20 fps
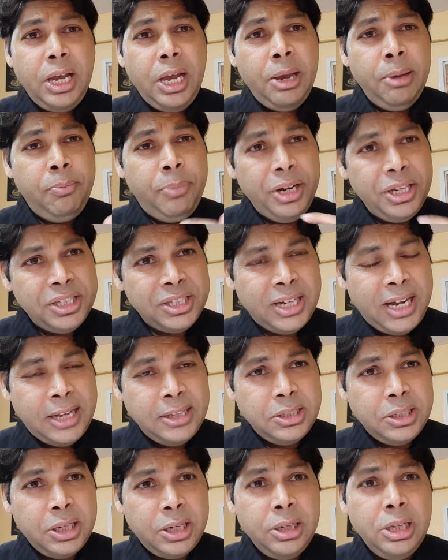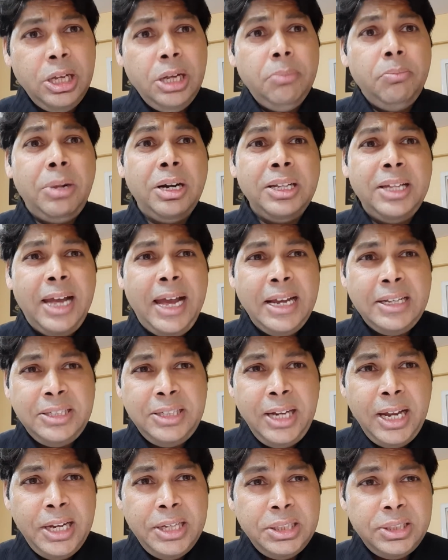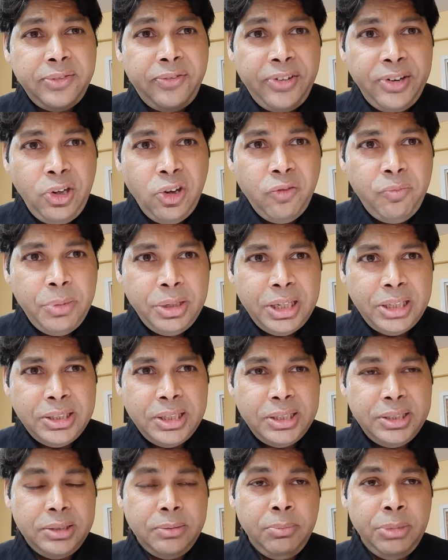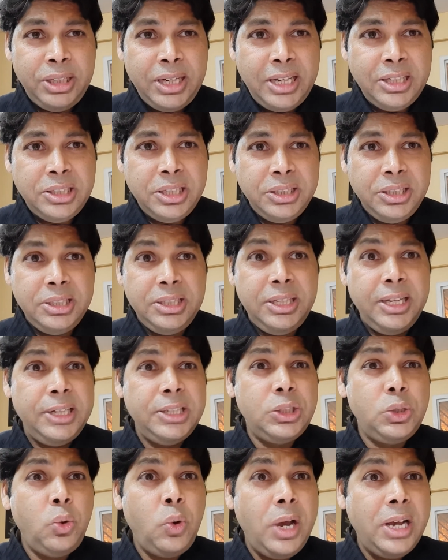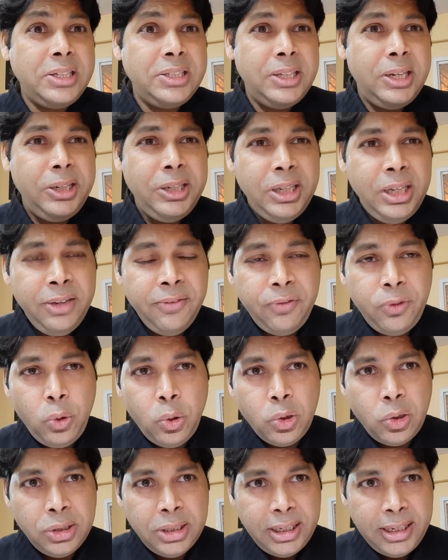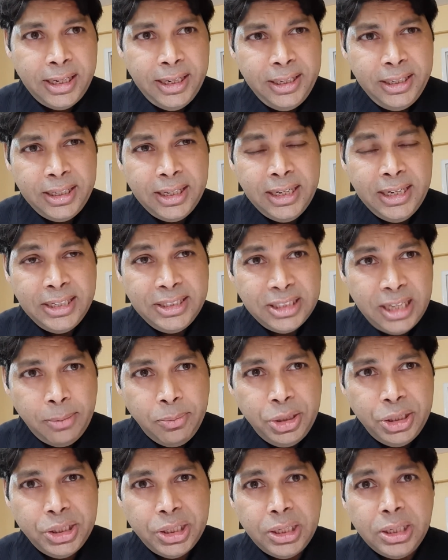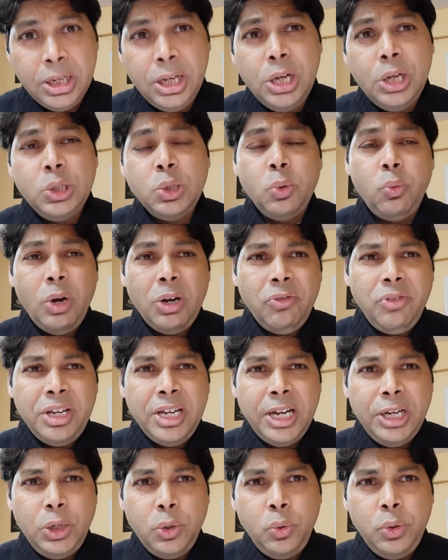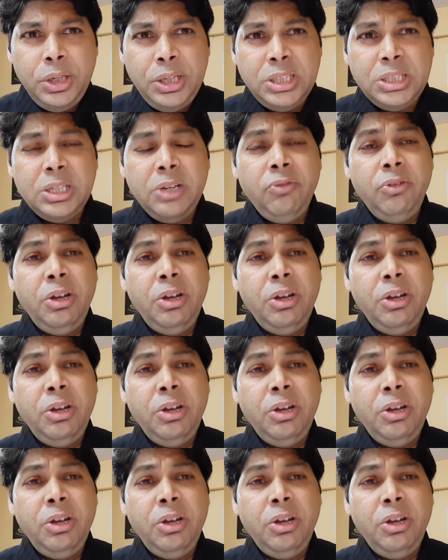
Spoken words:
a breast cancer but the axilla is free of metastasis, there is no axillary lymph node on the clinical examination. So what we can do is